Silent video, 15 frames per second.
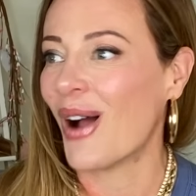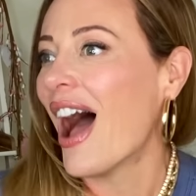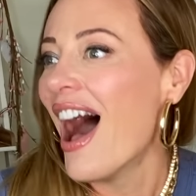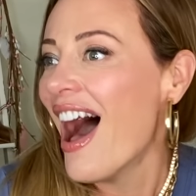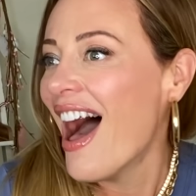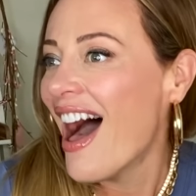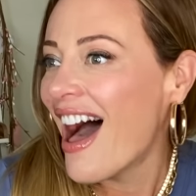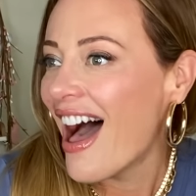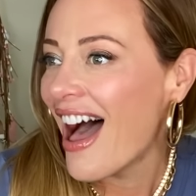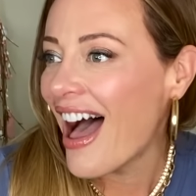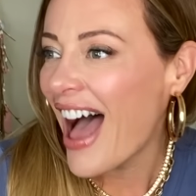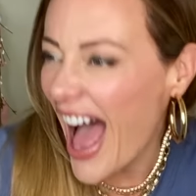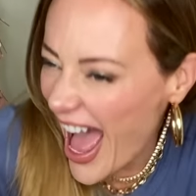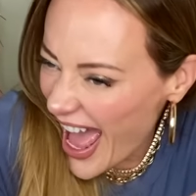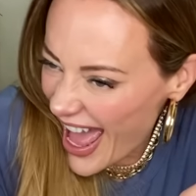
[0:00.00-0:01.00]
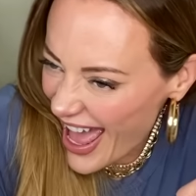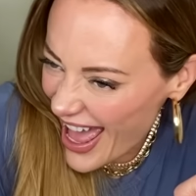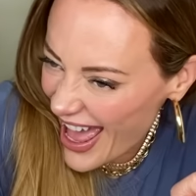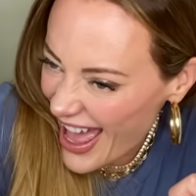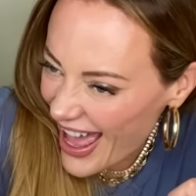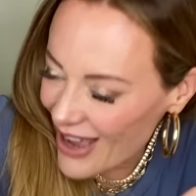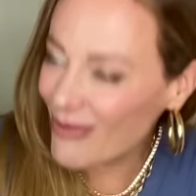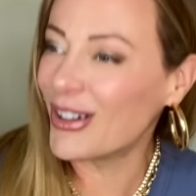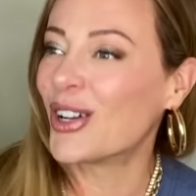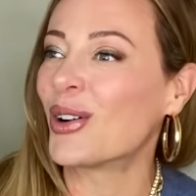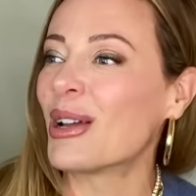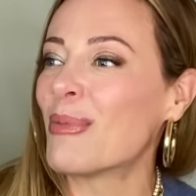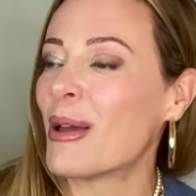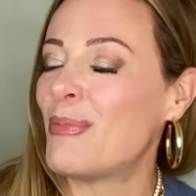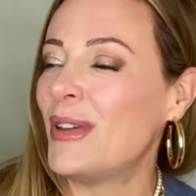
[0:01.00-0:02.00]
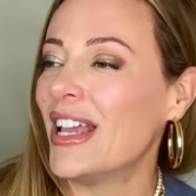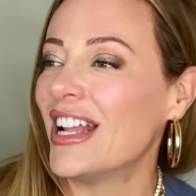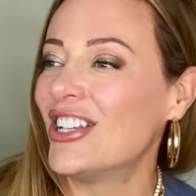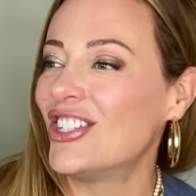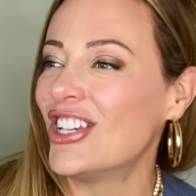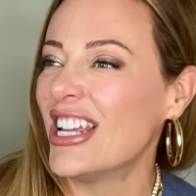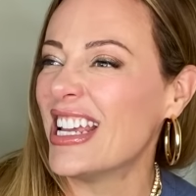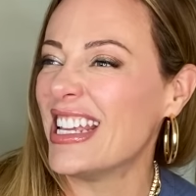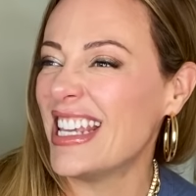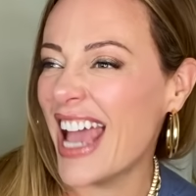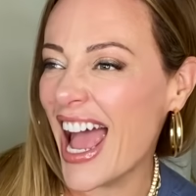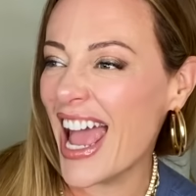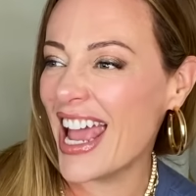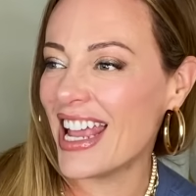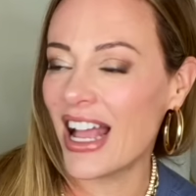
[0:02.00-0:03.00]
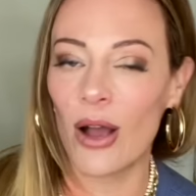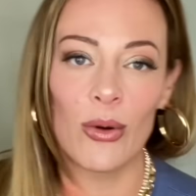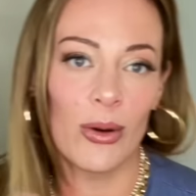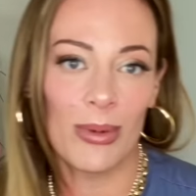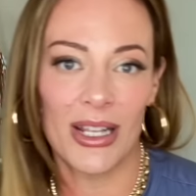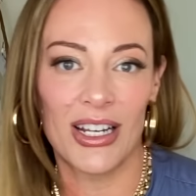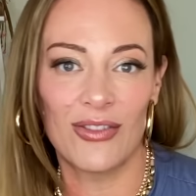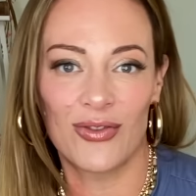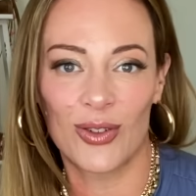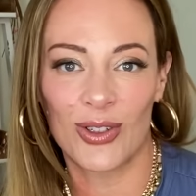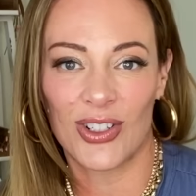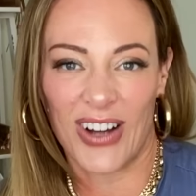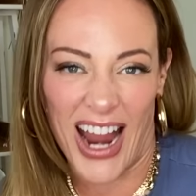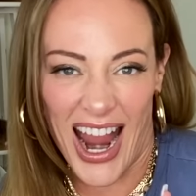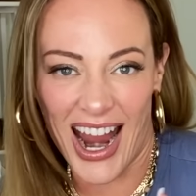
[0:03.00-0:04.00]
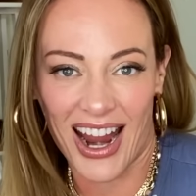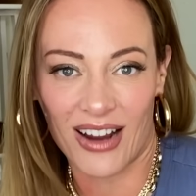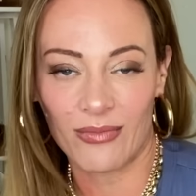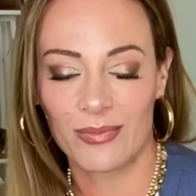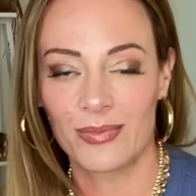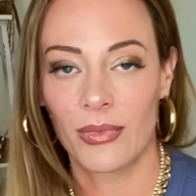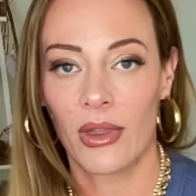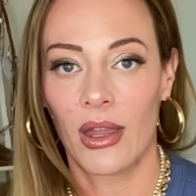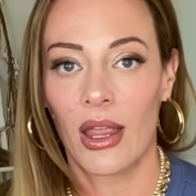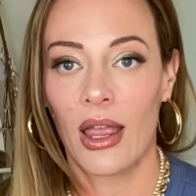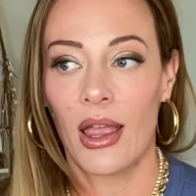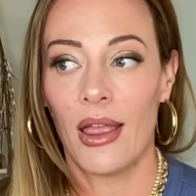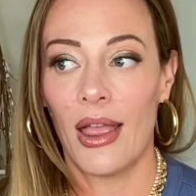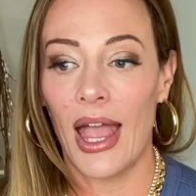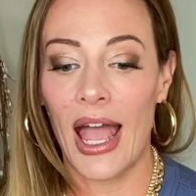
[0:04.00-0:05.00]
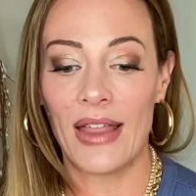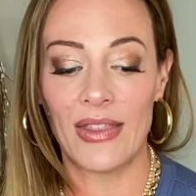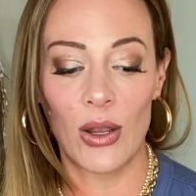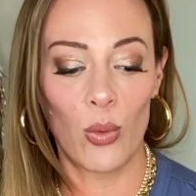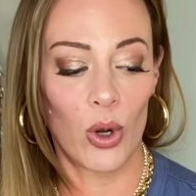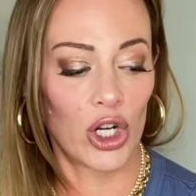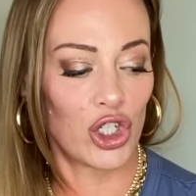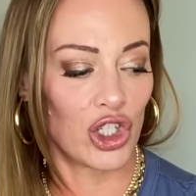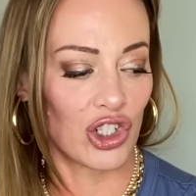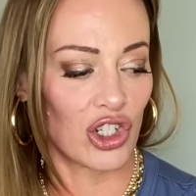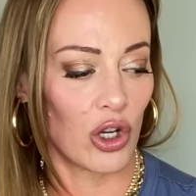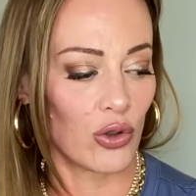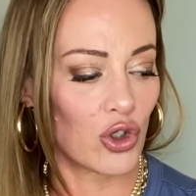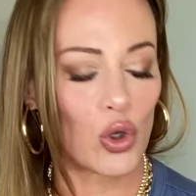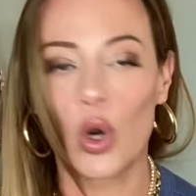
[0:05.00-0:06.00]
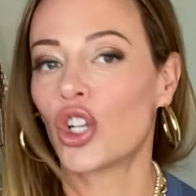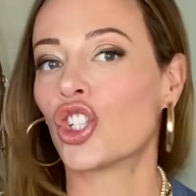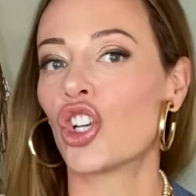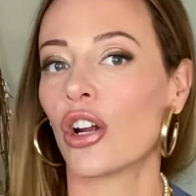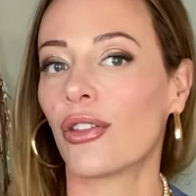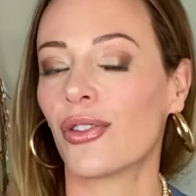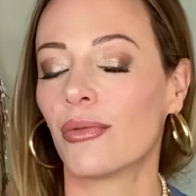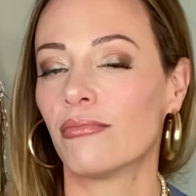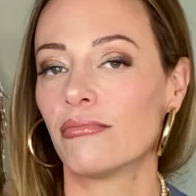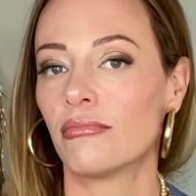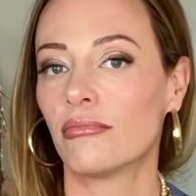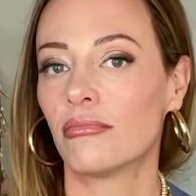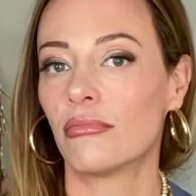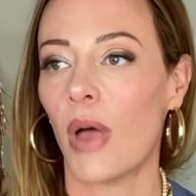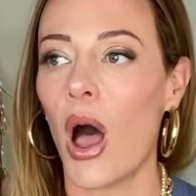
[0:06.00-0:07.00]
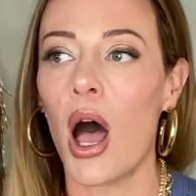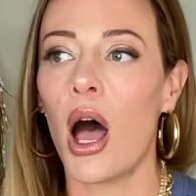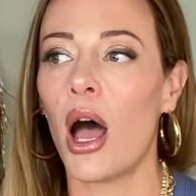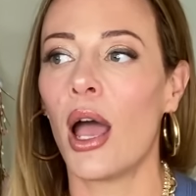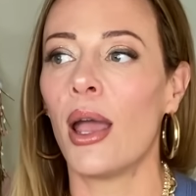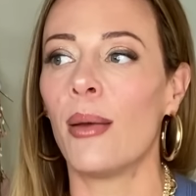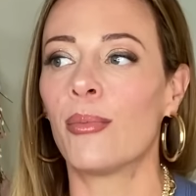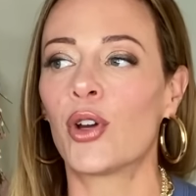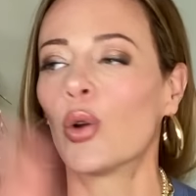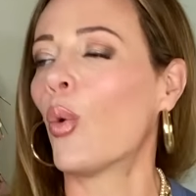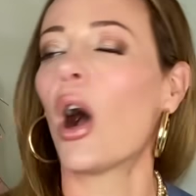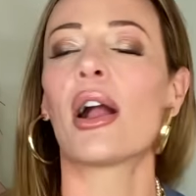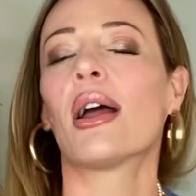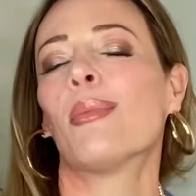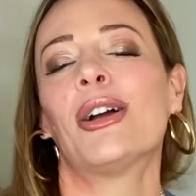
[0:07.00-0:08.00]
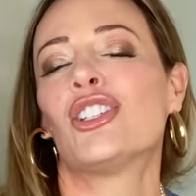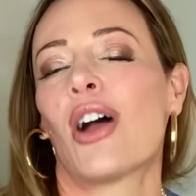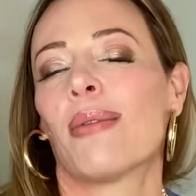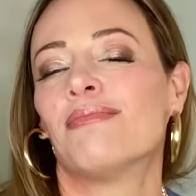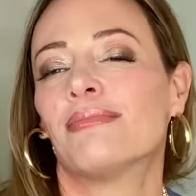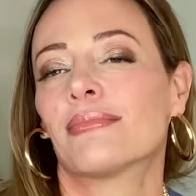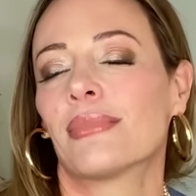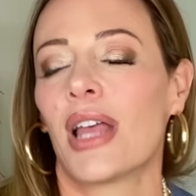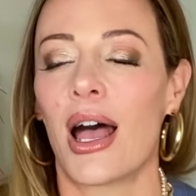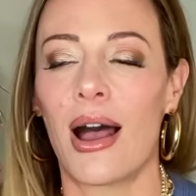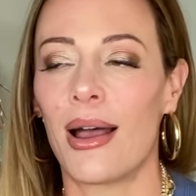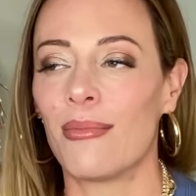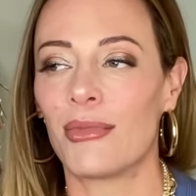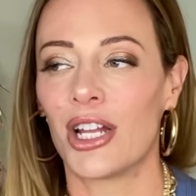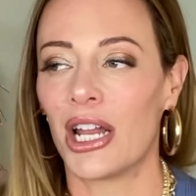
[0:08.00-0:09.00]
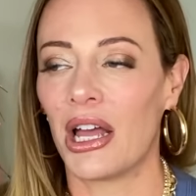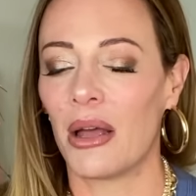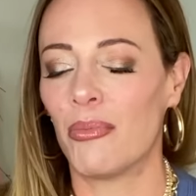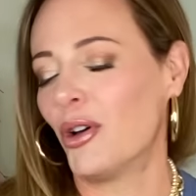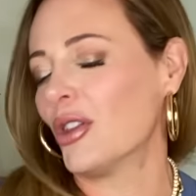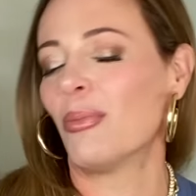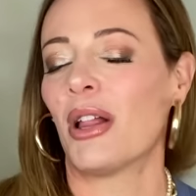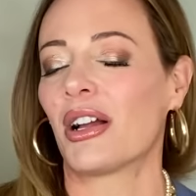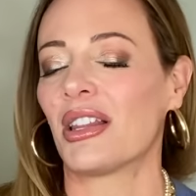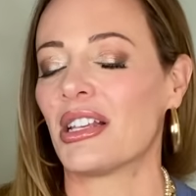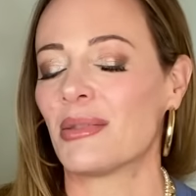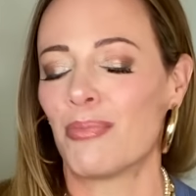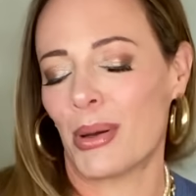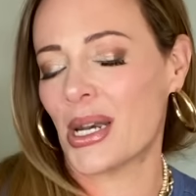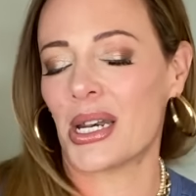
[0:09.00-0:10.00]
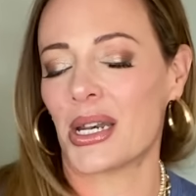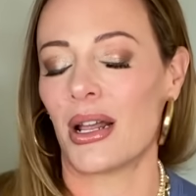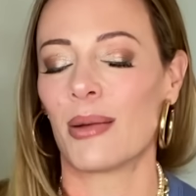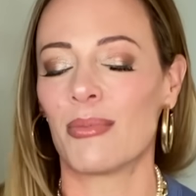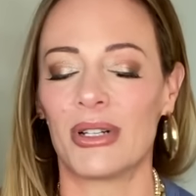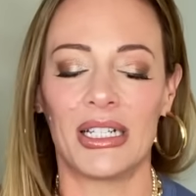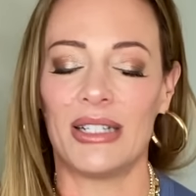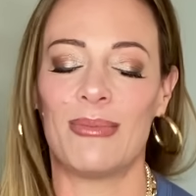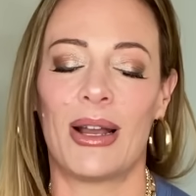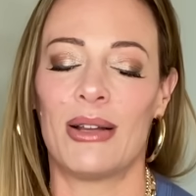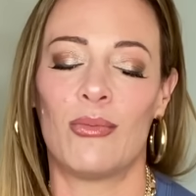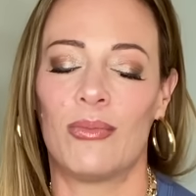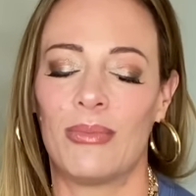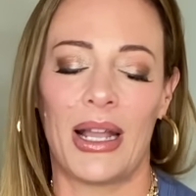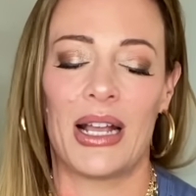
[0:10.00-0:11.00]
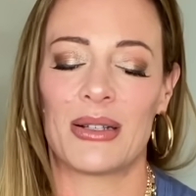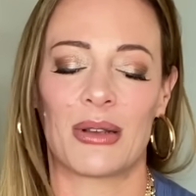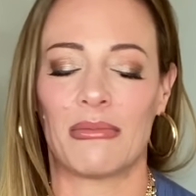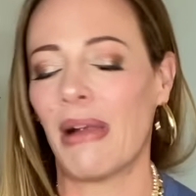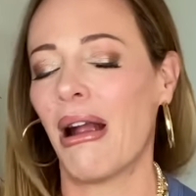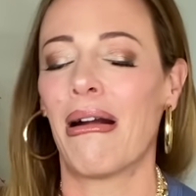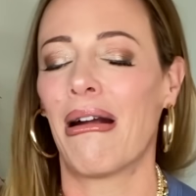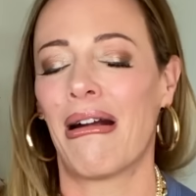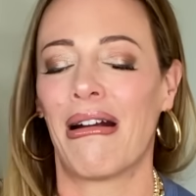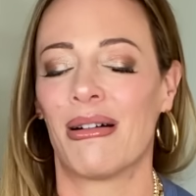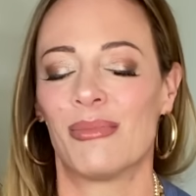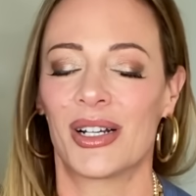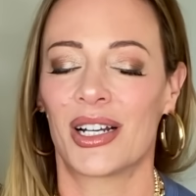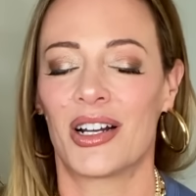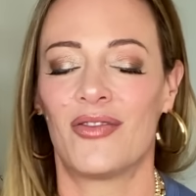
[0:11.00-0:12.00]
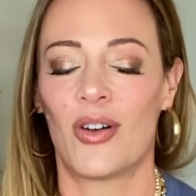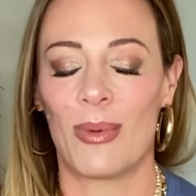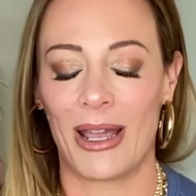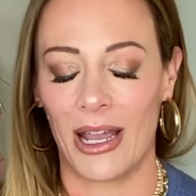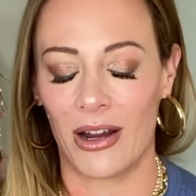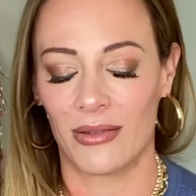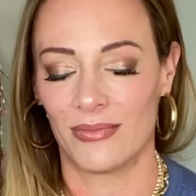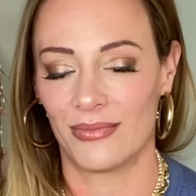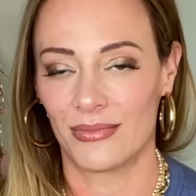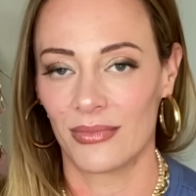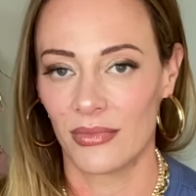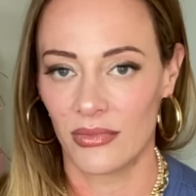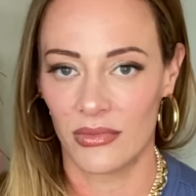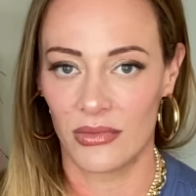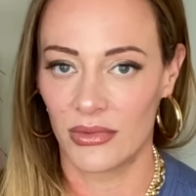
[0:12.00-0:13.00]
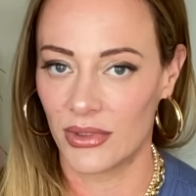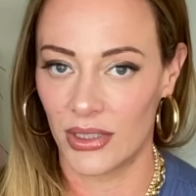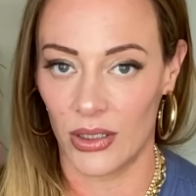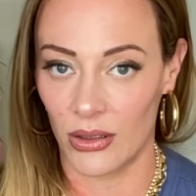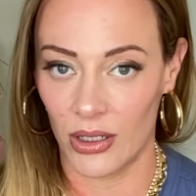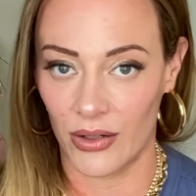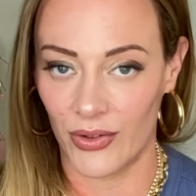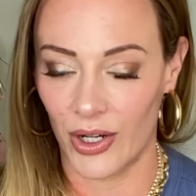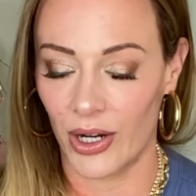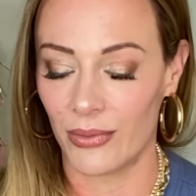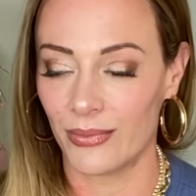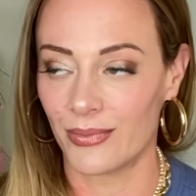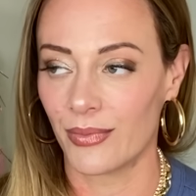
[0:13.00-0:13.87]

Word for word: ha! I want to go get my PhD. Yay! I want to be an influencer. Ha! And they want to just go scorched earth. I'm gonna walk out of my job. I'm gonna pull the plug on this. I'm gonna leave my, my husband. I'm gonna cut off all my hair. Don't cut off hair.